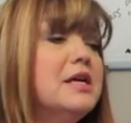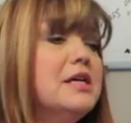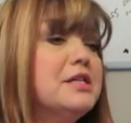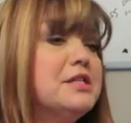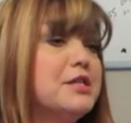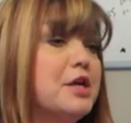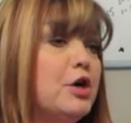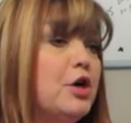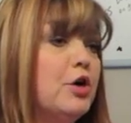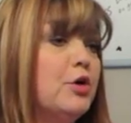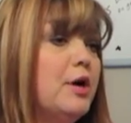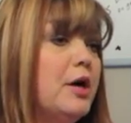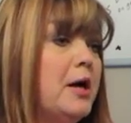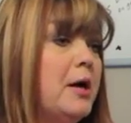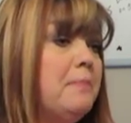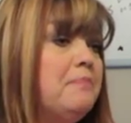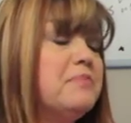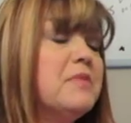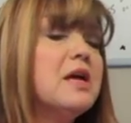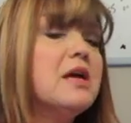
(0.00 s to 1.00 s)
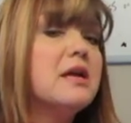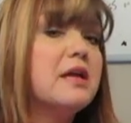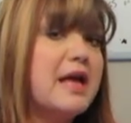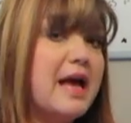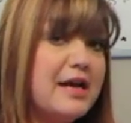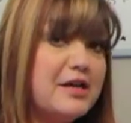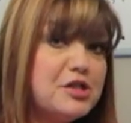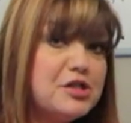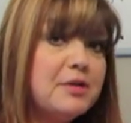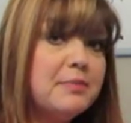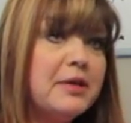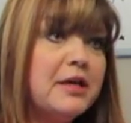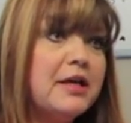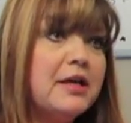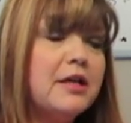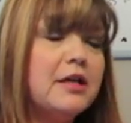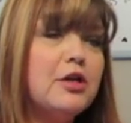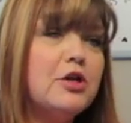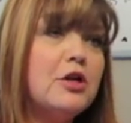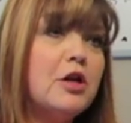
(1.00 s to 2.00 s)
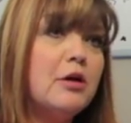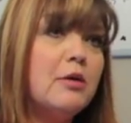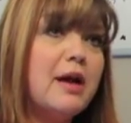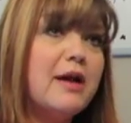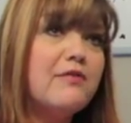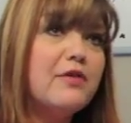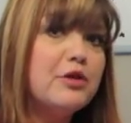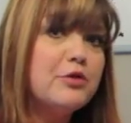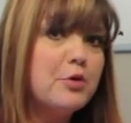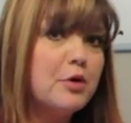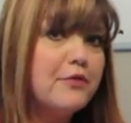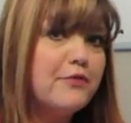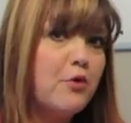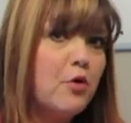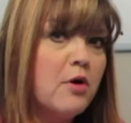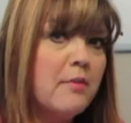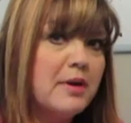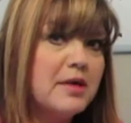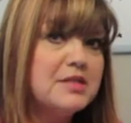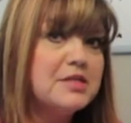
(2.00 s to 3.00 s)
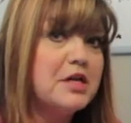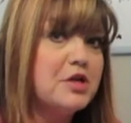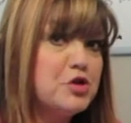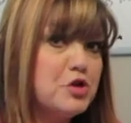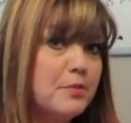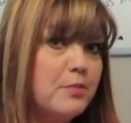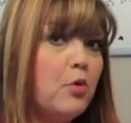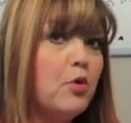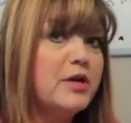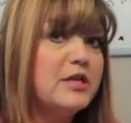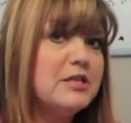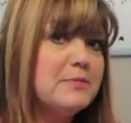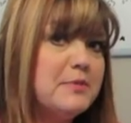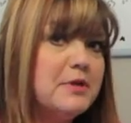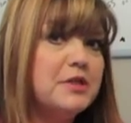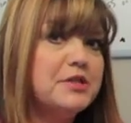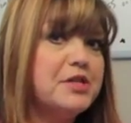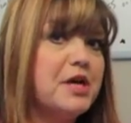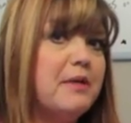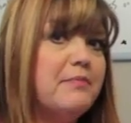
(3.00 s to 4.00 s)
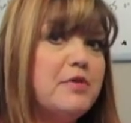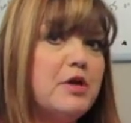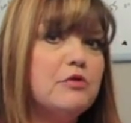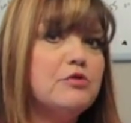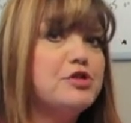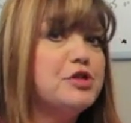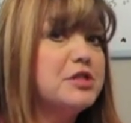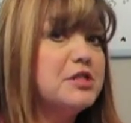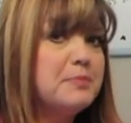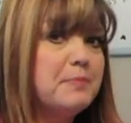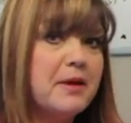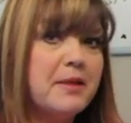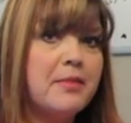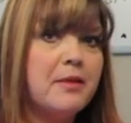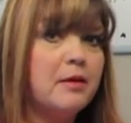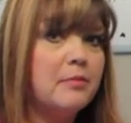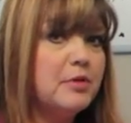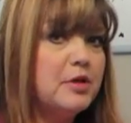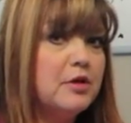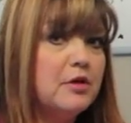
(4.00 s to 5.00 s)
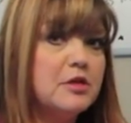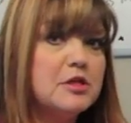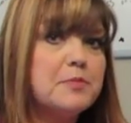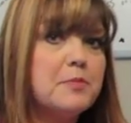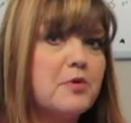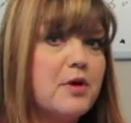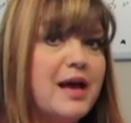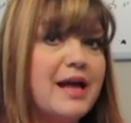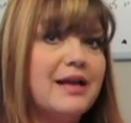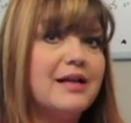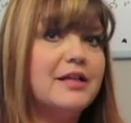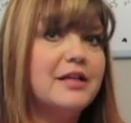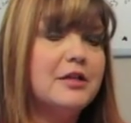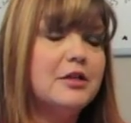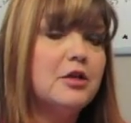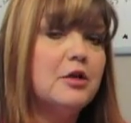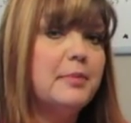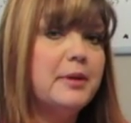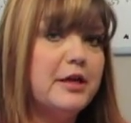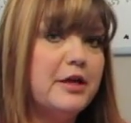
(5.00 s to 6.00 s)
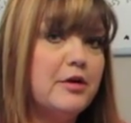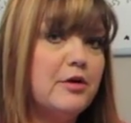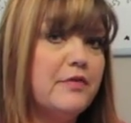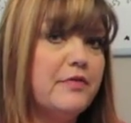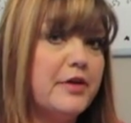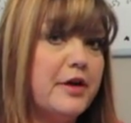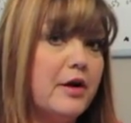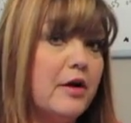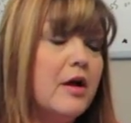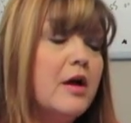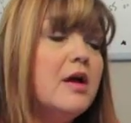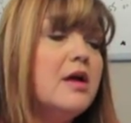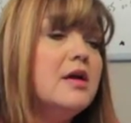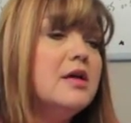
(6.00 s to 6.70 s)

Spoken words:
So cash them in, you know, every 3 or 4 months as your points build up. Don't just spend them, you know, sporadically a little bit here and there.